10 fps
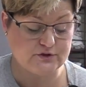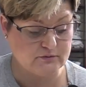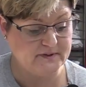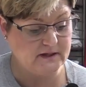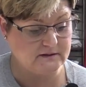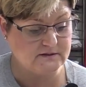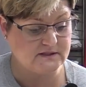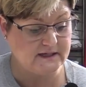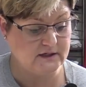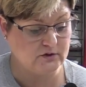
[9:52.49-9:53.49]
begins
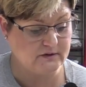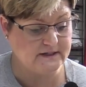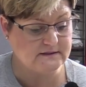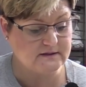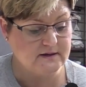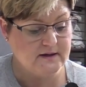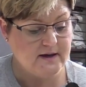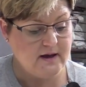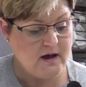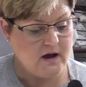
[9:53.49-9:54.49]
to increase.
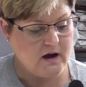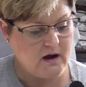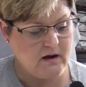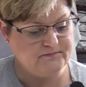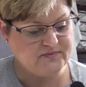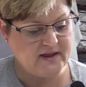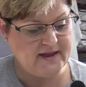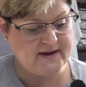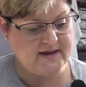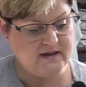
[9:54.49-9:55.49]
And
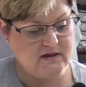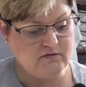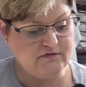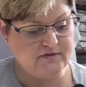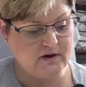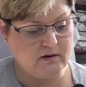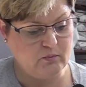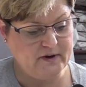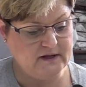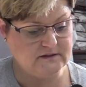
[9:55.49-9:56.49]
if
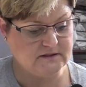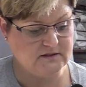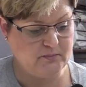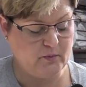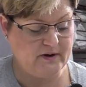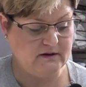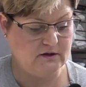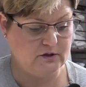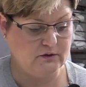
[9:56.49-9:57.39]
we get to the point,